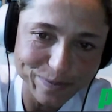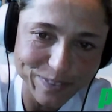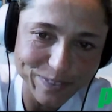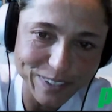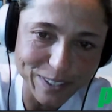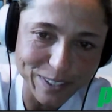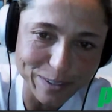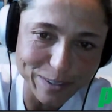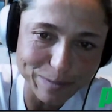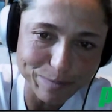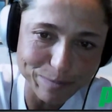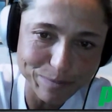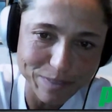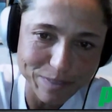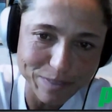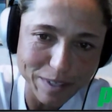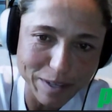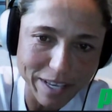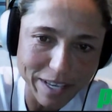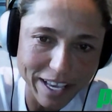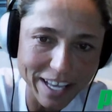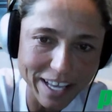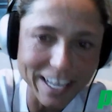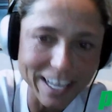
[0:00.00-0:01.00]
So,
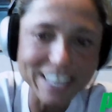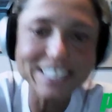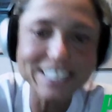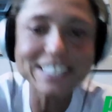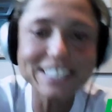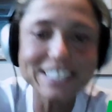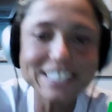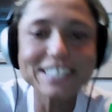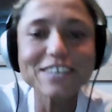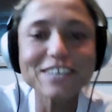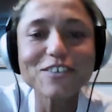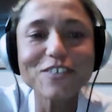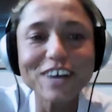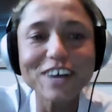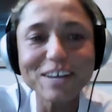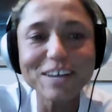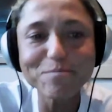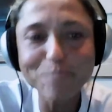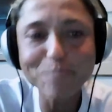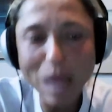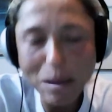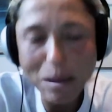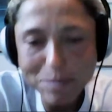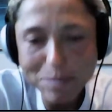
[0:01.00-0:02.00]
and I still,
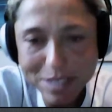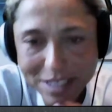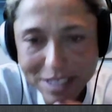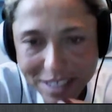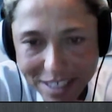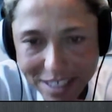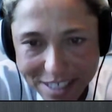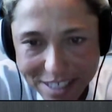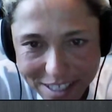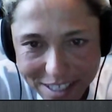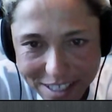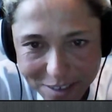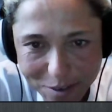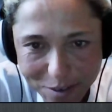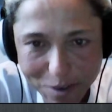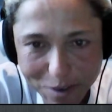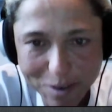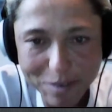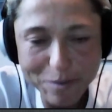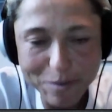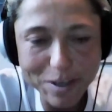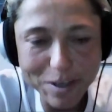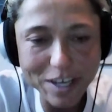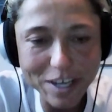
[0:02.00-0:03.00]
it's
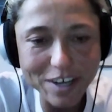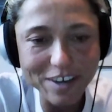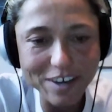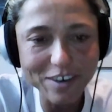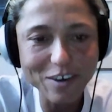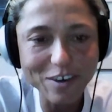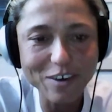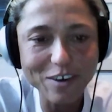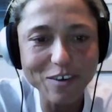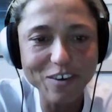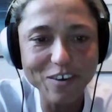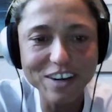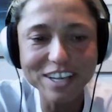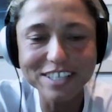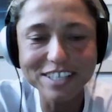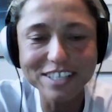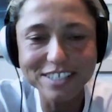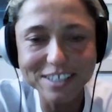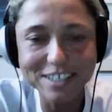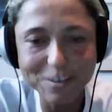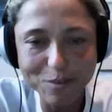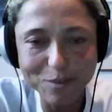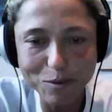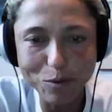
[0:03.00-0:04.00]
still, Courtney's
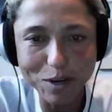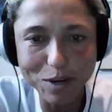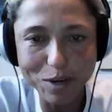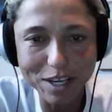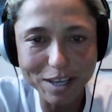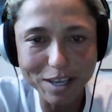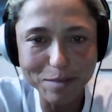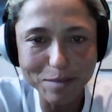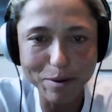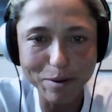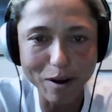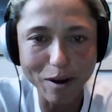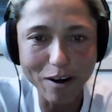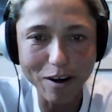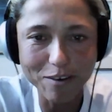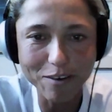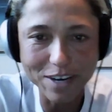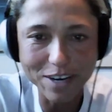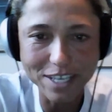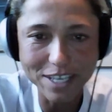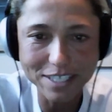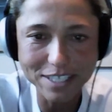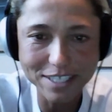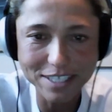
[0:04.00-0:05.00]
still a work in
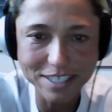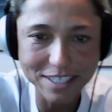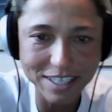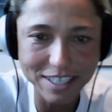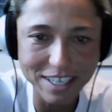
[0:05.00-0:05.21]
progress.